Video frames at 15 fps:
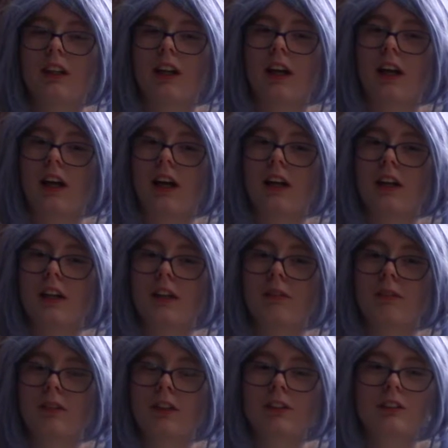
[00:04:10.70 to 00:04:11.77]

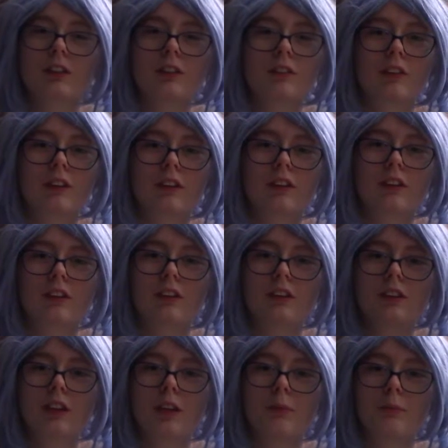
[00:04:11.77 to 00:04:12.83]
am currently working
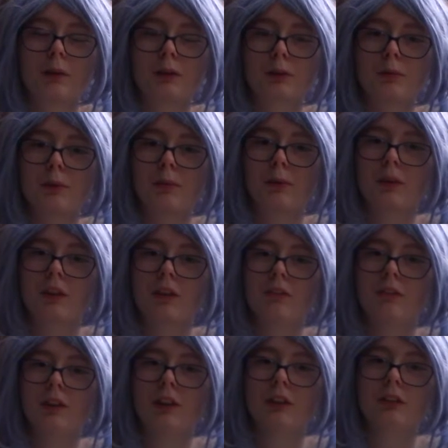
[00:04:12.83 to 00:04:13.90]
on a multiple point
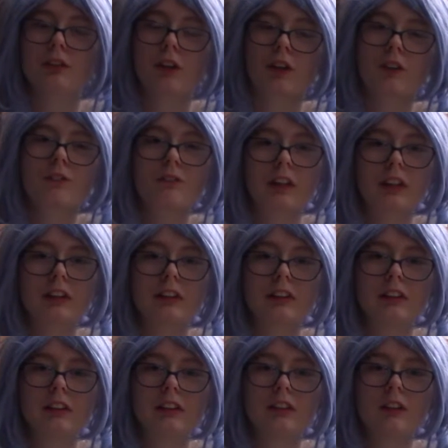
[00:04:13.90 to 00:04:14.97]
of view dark
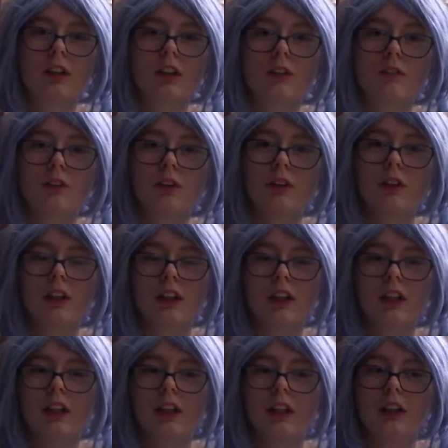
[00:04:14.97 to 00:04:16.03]
fantasy novel.
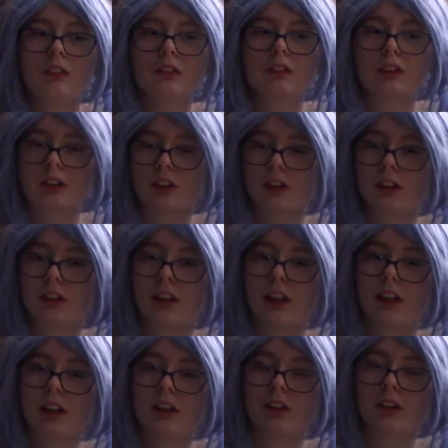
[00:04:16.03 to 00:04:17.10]
It was called
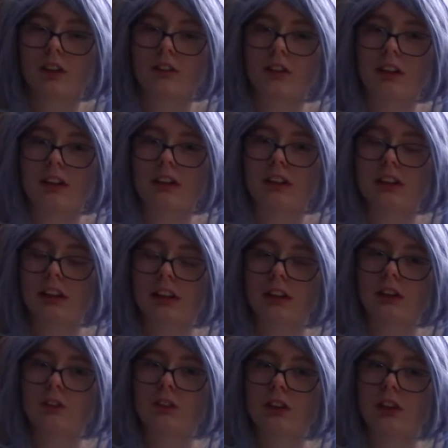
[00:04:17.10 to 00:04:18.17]
a dark fantasy
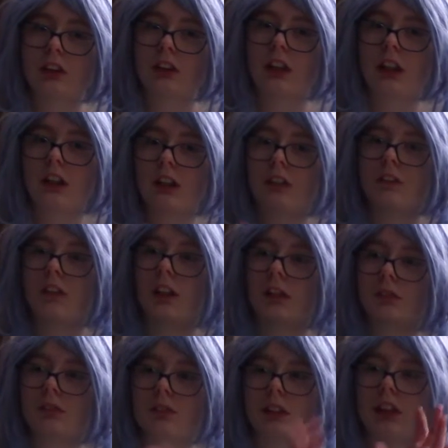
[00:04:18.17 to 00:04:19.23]
science fiction. However,
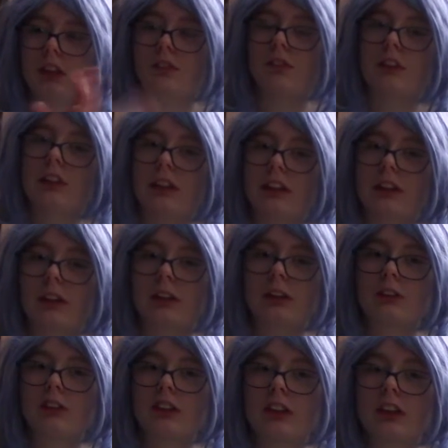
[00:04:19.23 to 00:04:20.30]
I'm getting rid of the
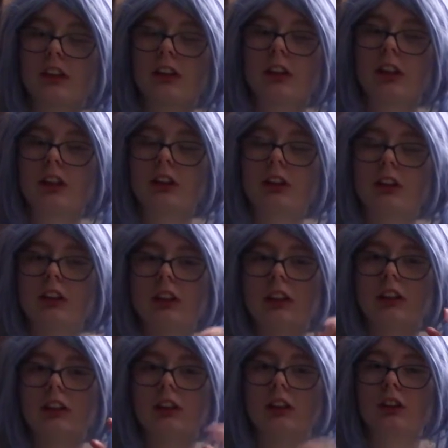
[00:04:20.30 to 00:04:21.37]
science fiction section,
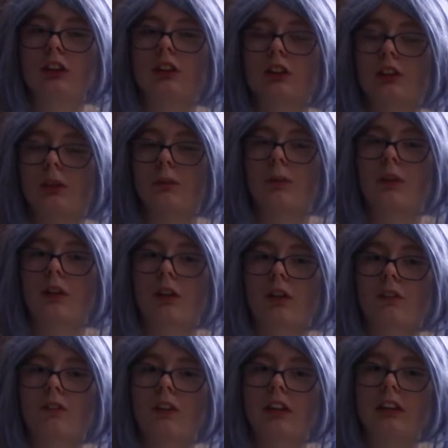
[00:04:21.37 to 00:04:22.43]
and it's just going to be a
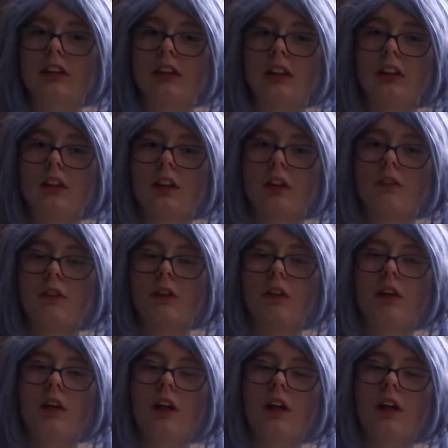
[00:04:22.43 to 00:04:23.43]
dark fantasy novel.